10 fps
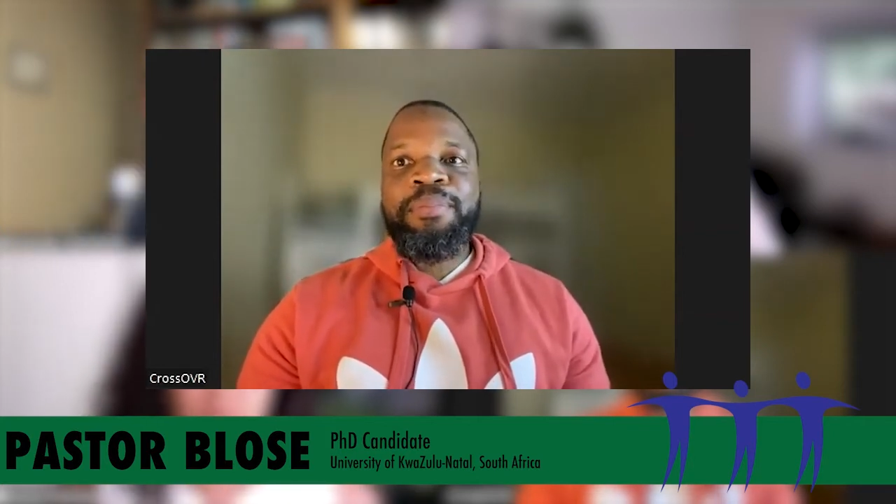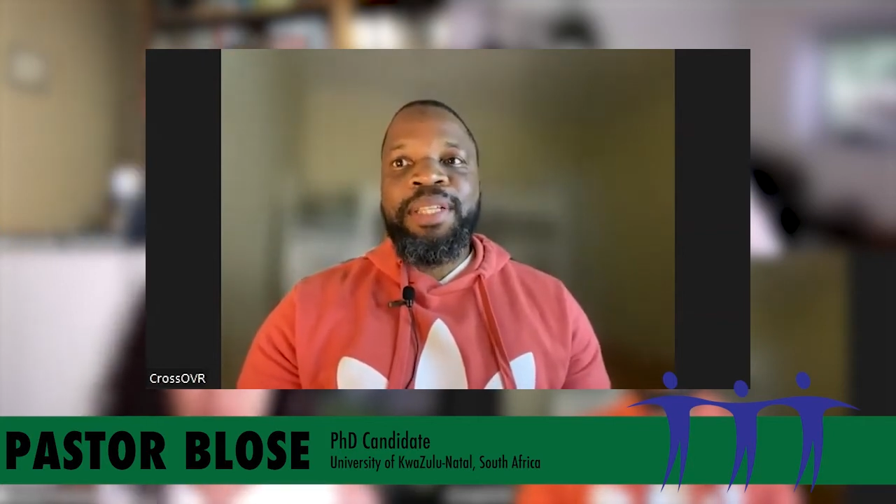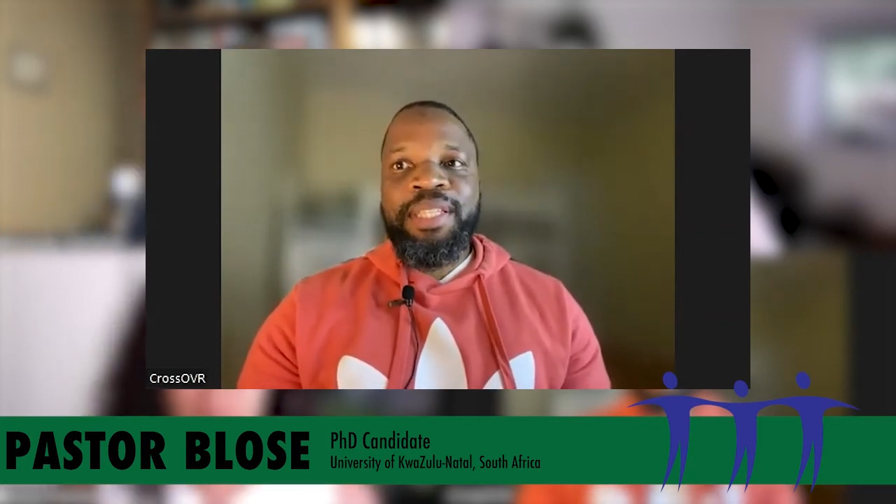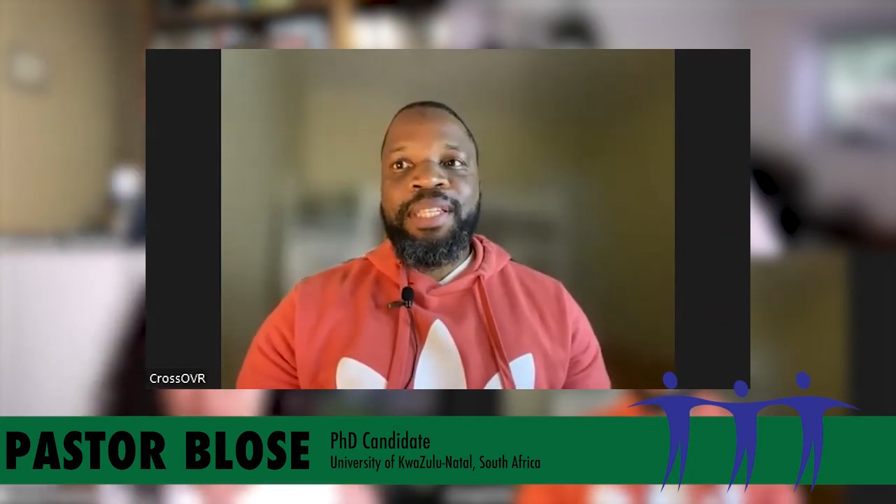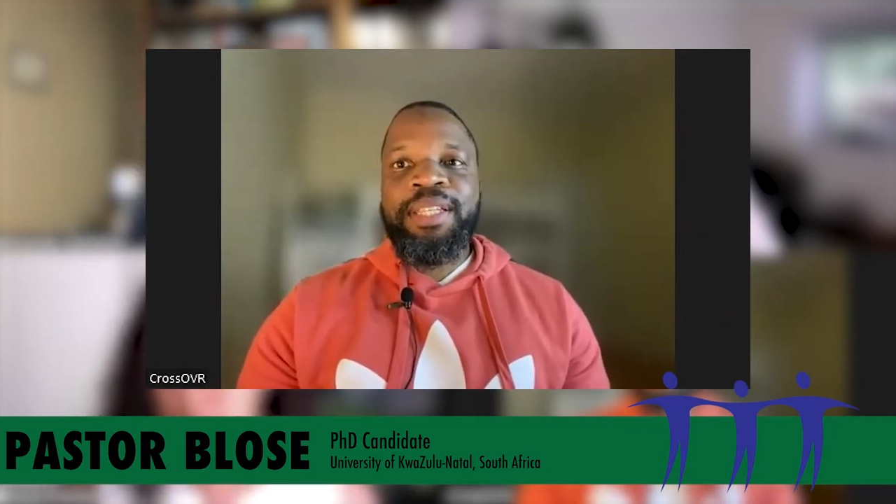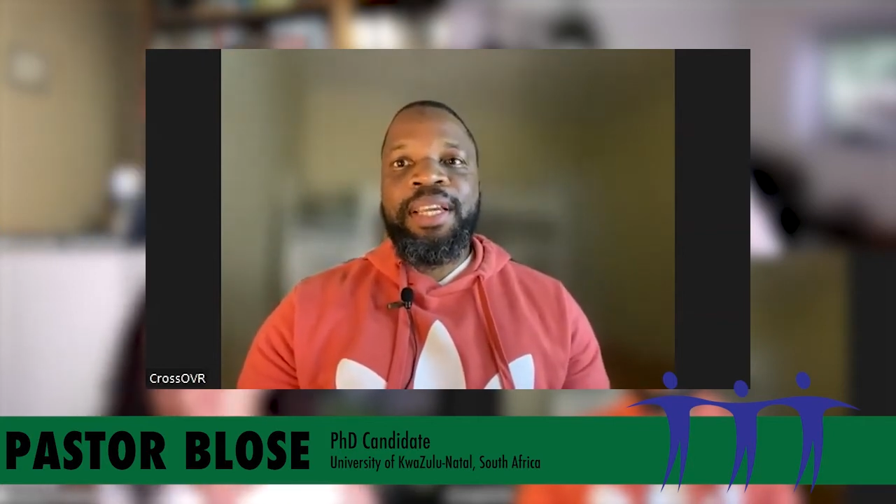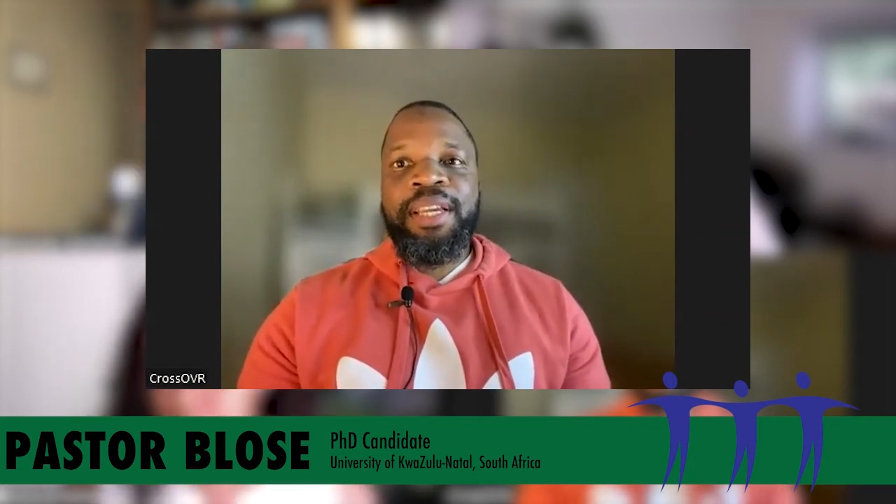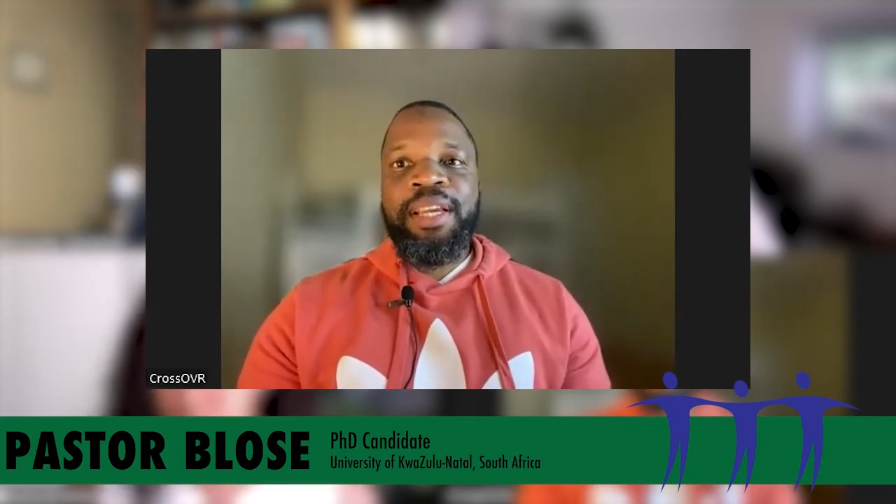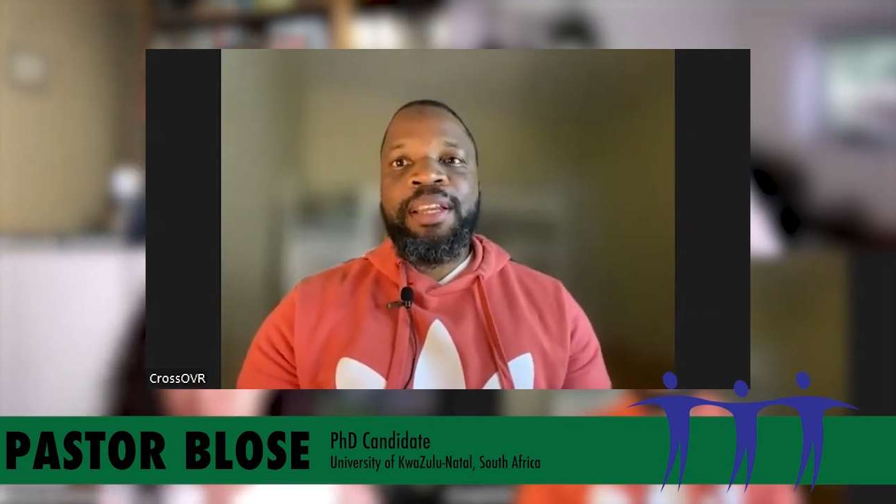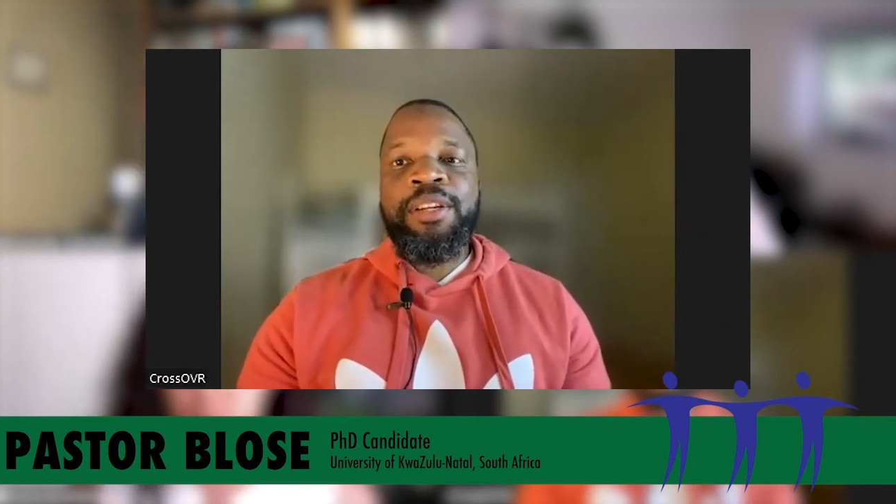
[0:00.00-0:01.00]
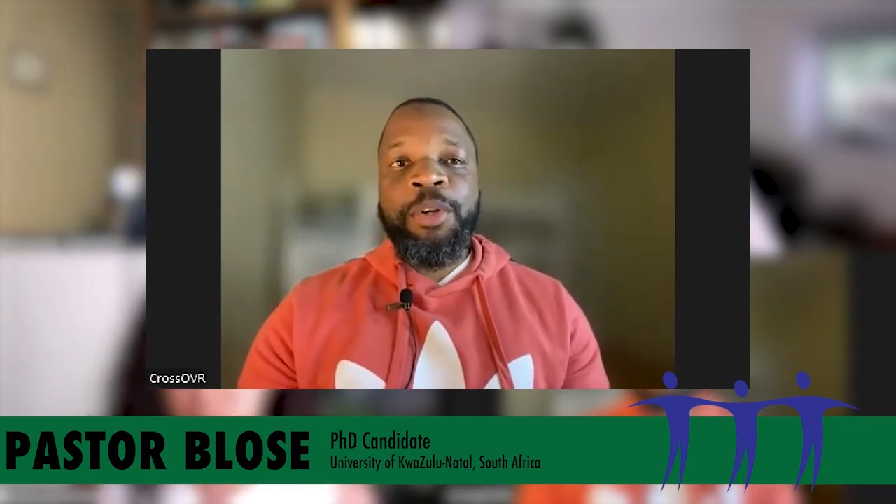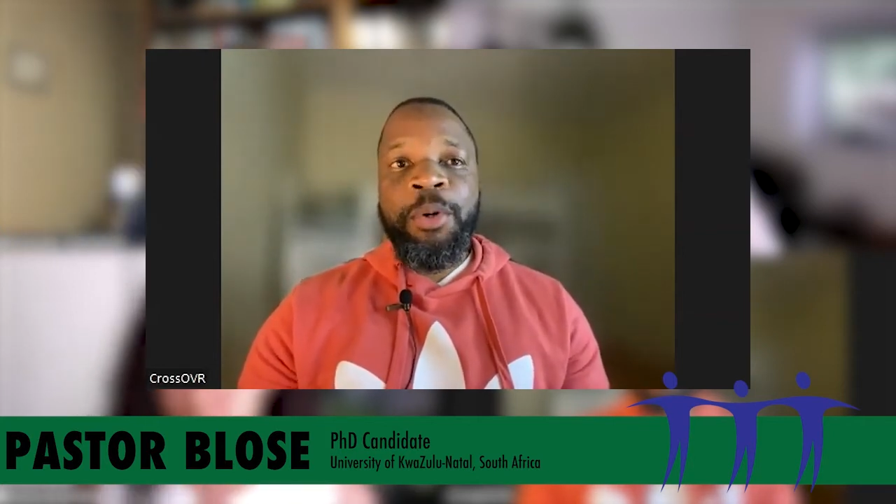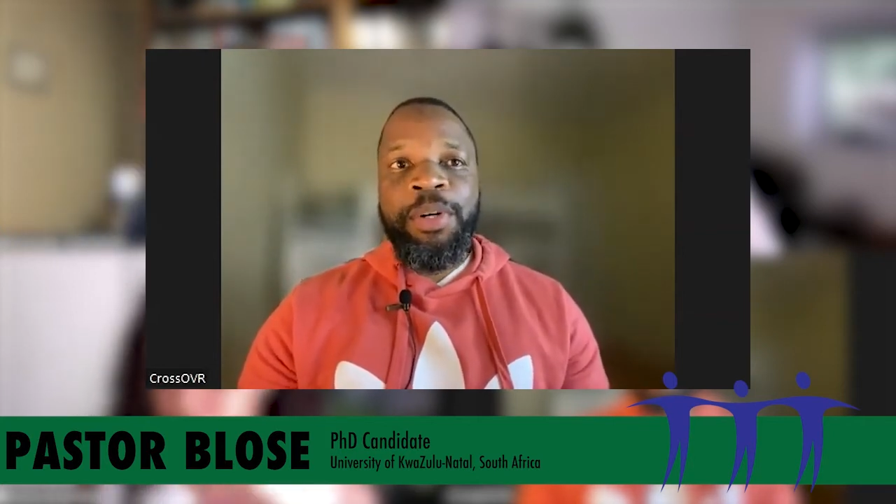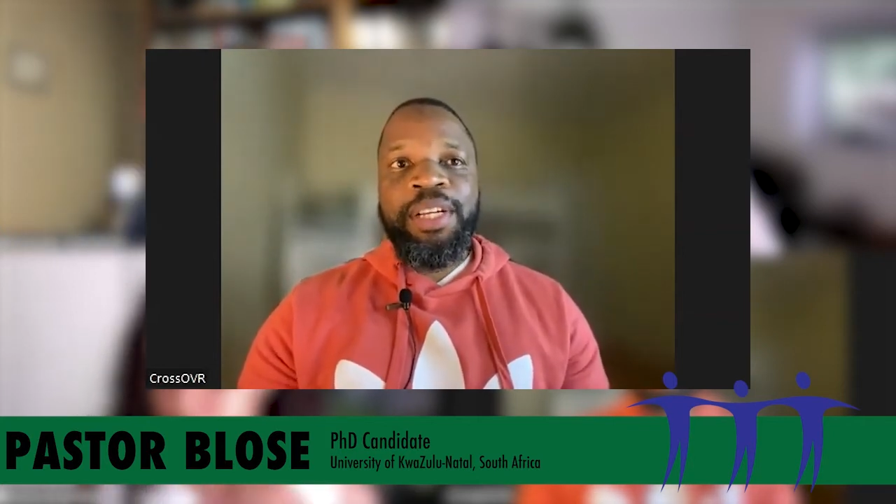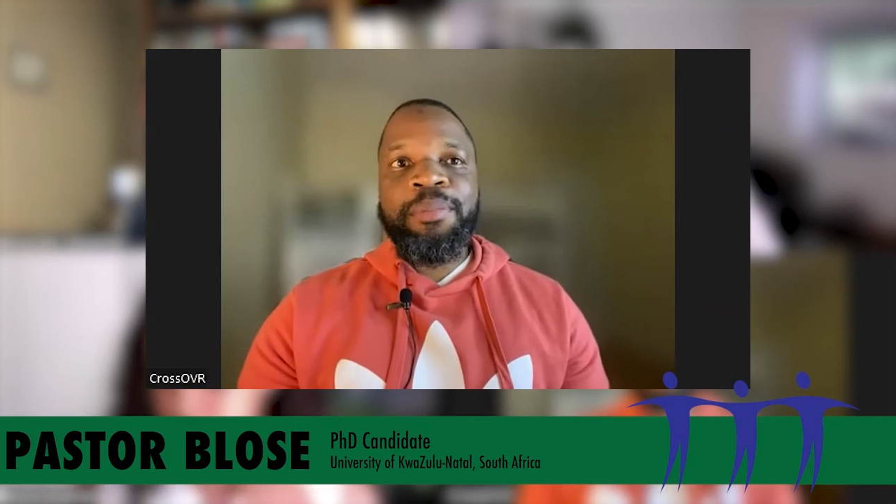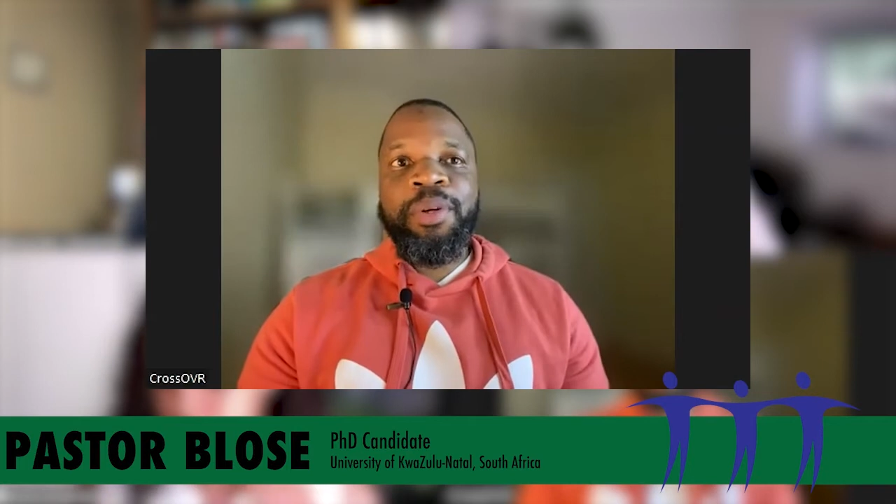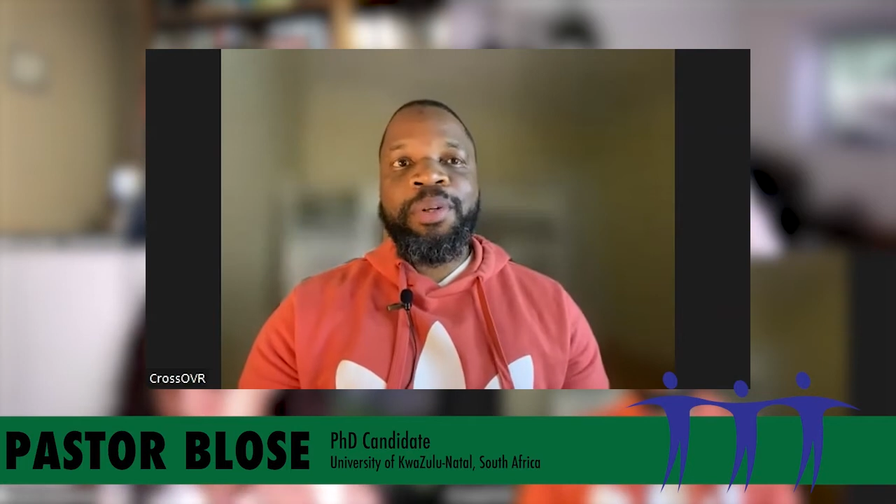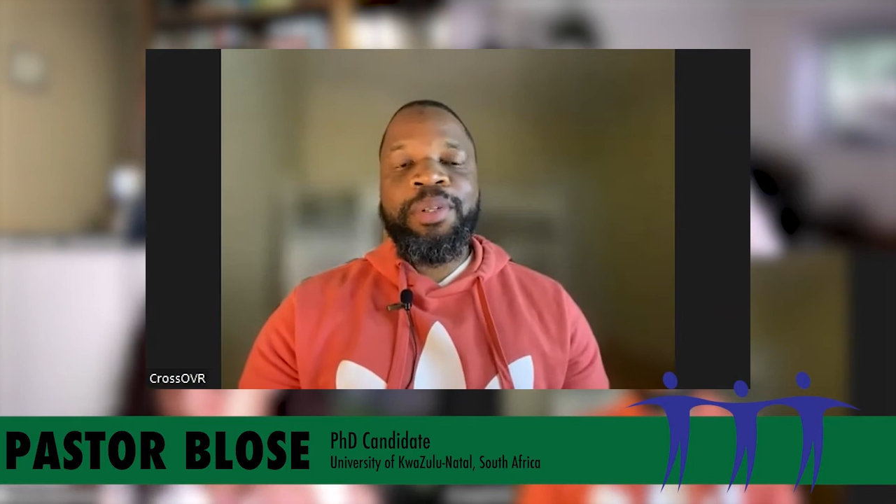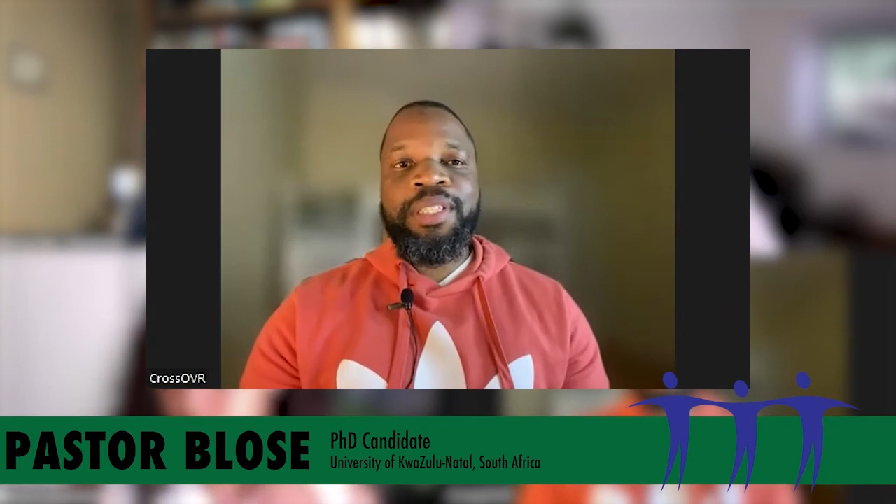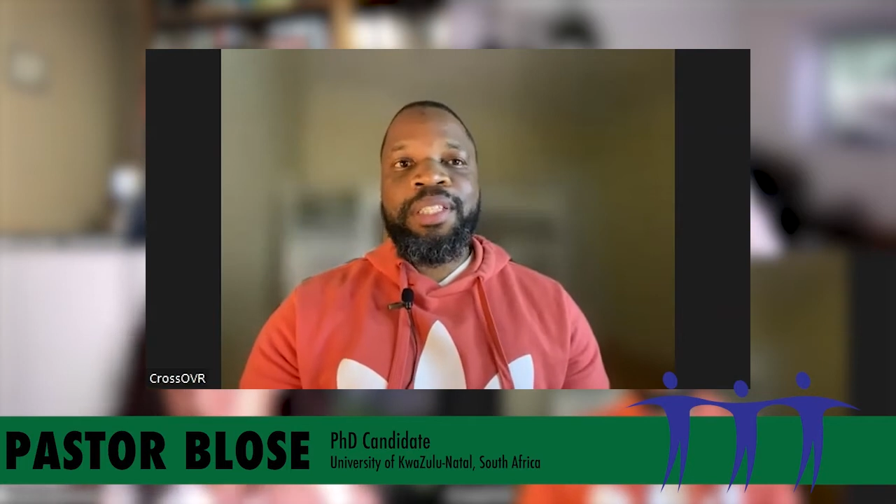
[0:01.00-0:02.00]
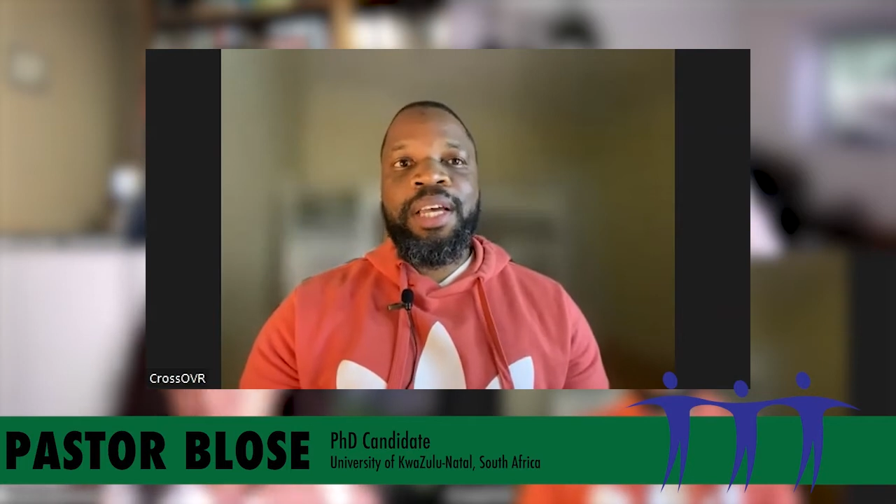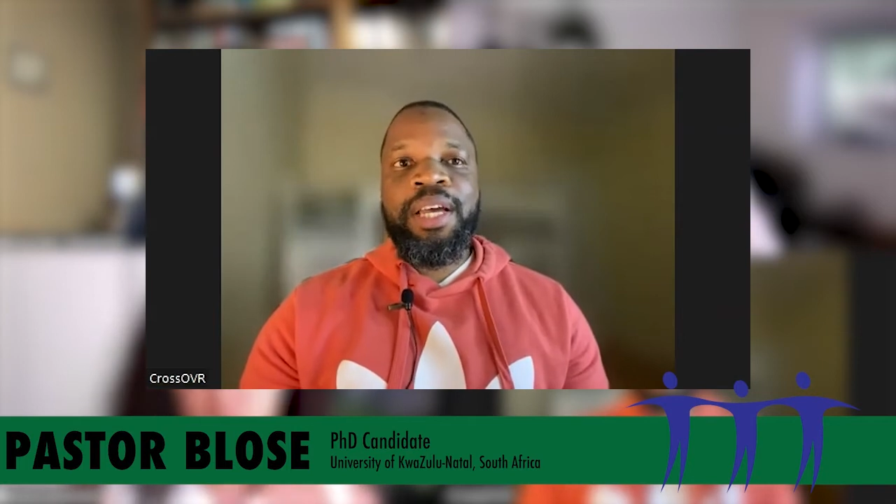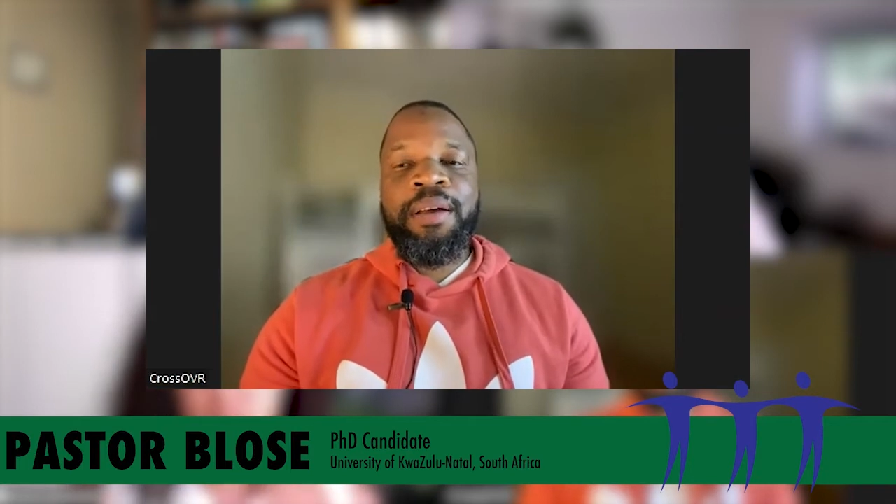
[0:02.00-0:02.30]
persisting and enduring, because